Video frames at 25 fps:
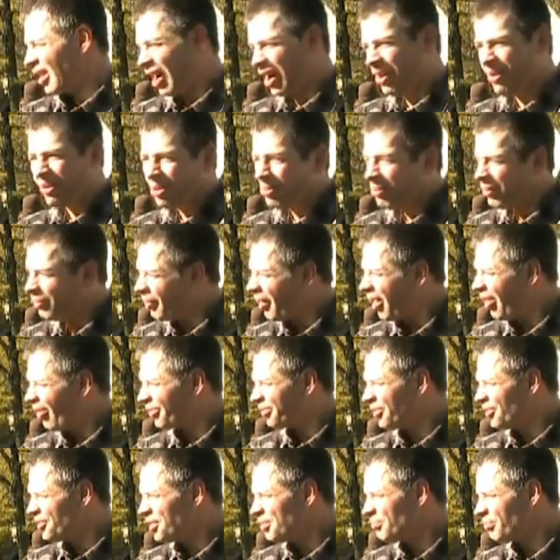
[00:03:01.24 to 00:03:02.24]
I don't know about
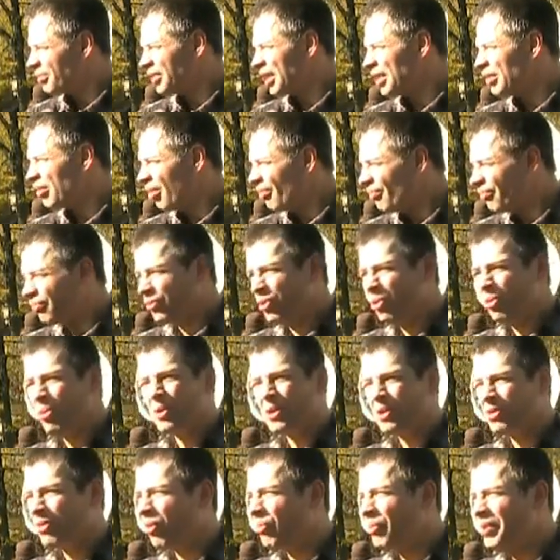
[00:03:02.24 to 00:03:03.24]
politicians, but they come through,
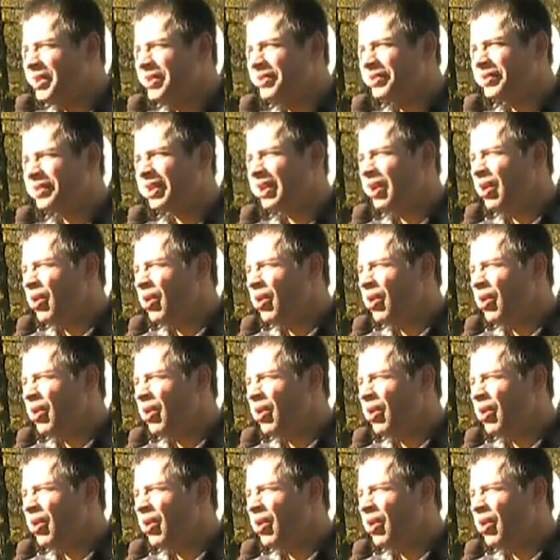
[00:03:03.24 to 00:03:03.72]
and nobody's.